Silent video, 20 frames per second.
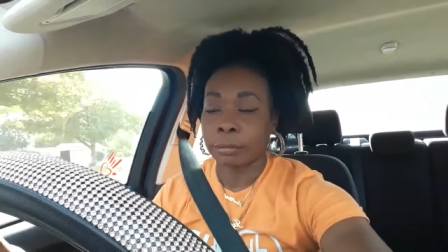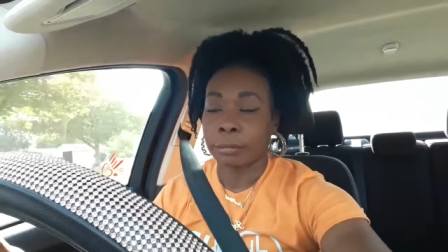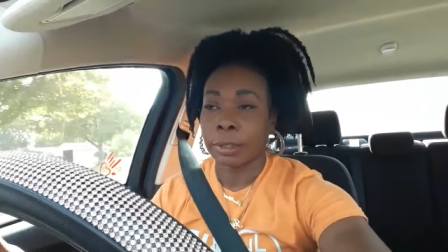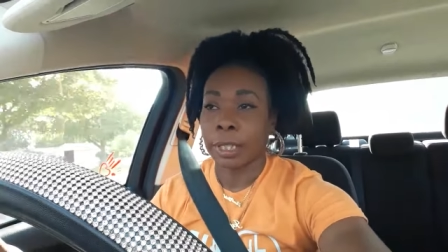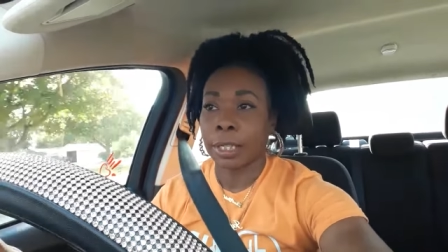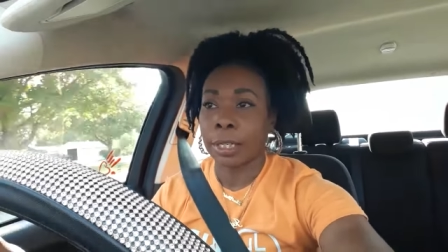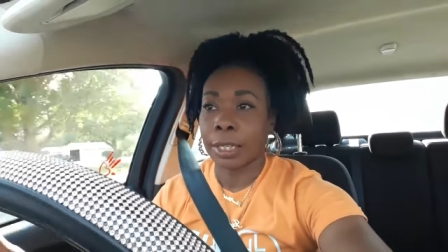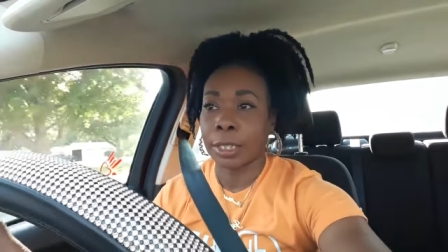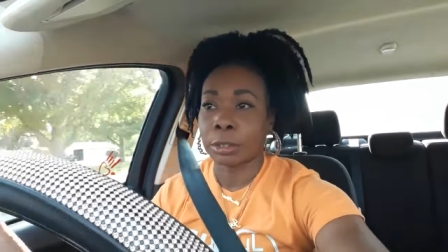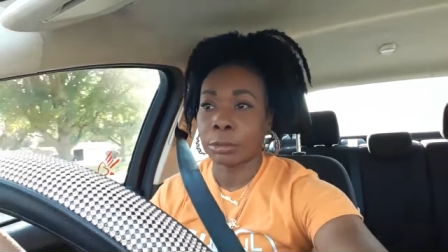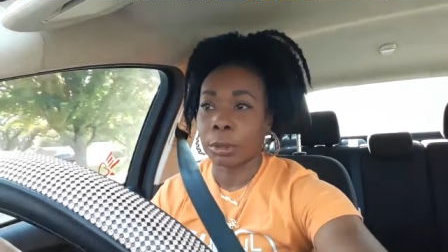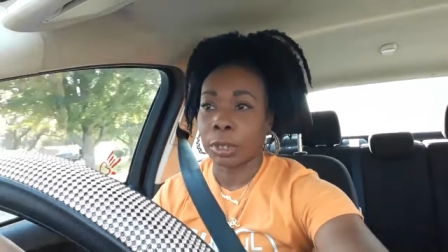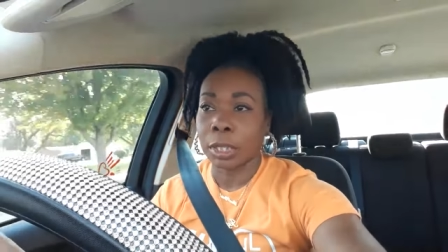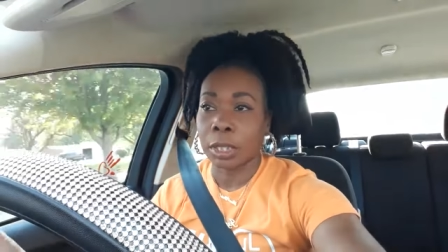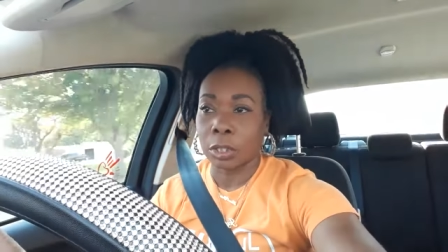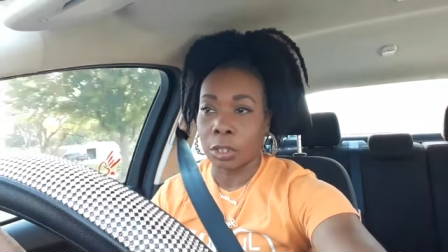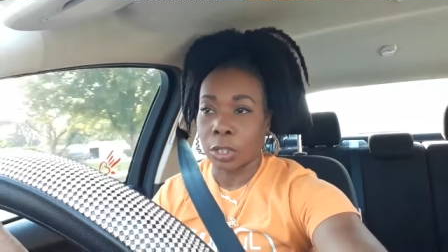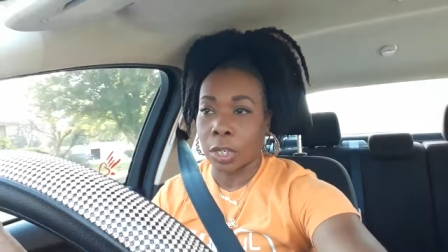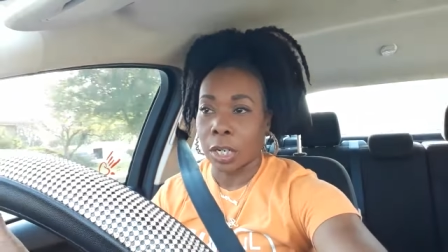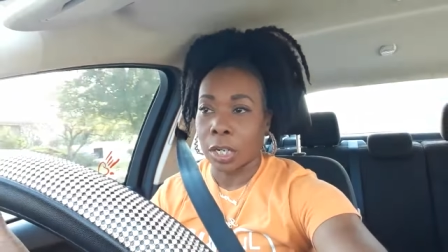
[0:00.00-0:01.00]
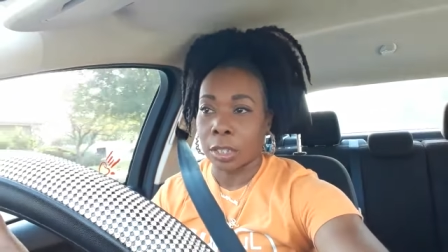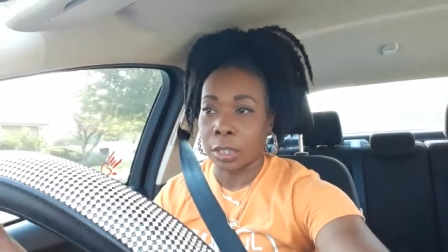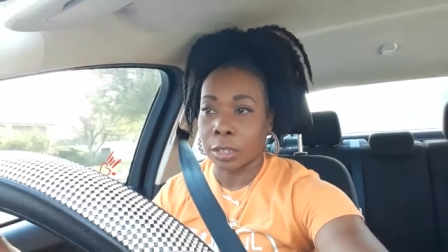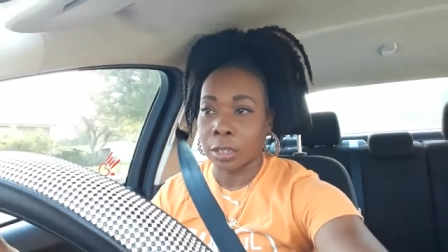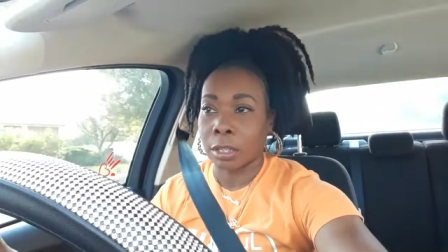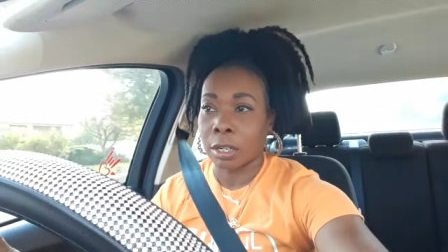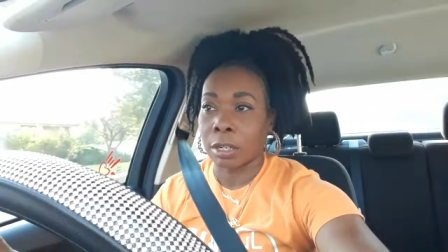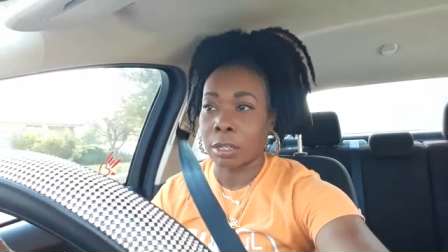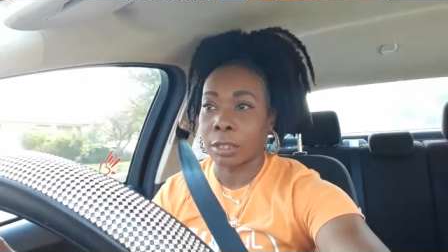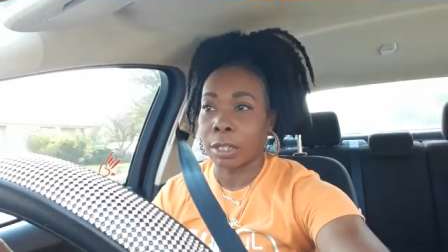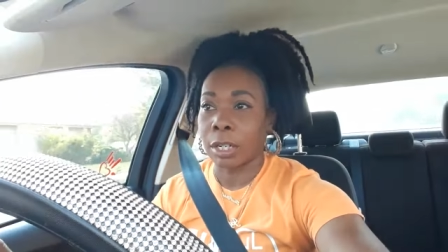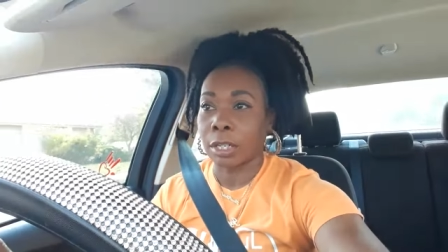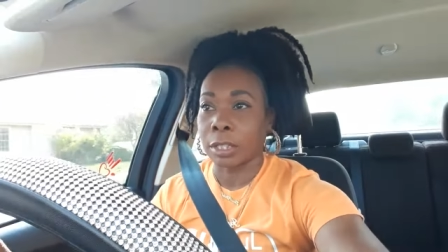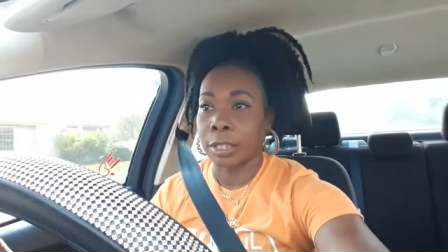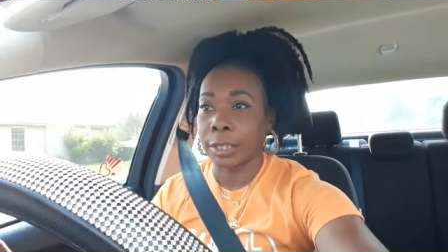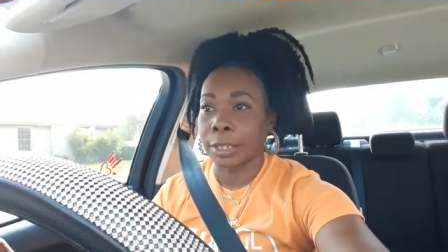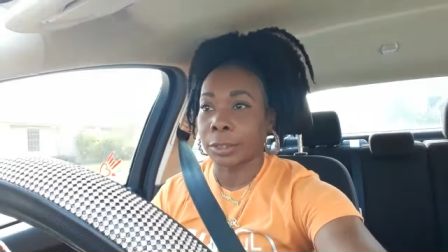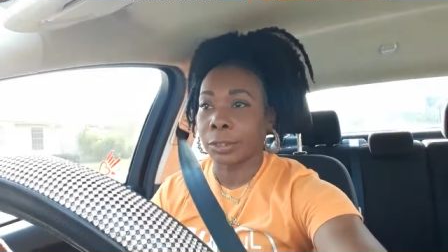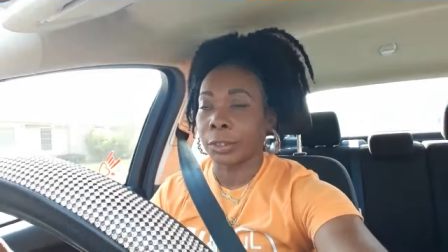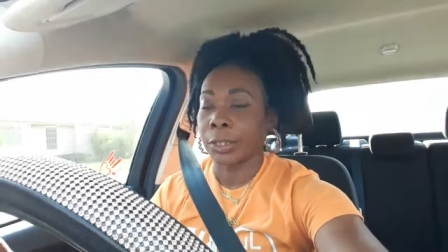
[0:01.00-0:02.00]
And that's what color guard is called,
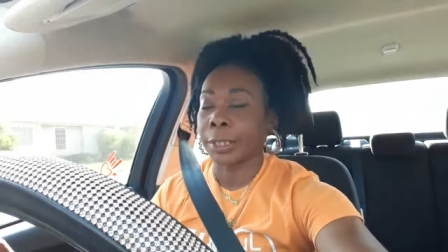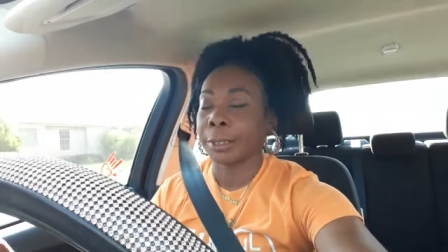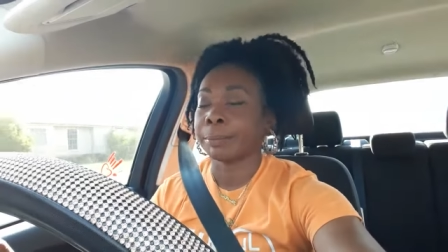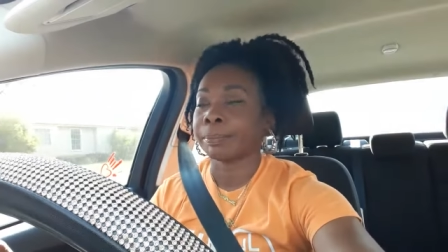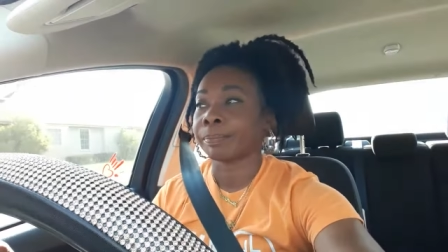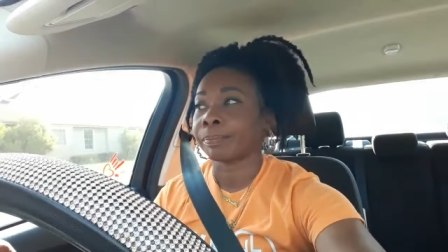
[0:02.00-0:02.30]
auxiliary.